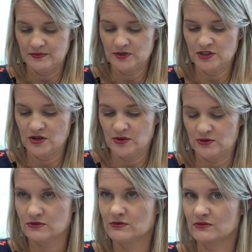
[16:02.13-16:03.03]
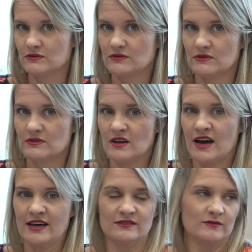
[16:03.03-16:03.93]
So
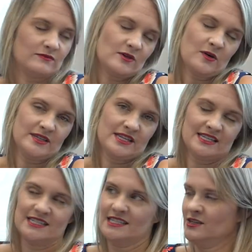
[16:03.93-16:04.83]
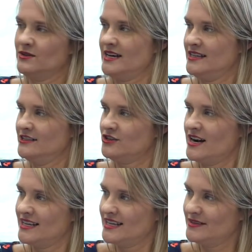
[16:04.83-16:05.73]
I always say at listing, go ahead and try
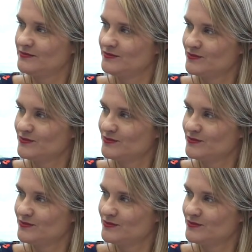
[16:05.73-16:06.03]
to get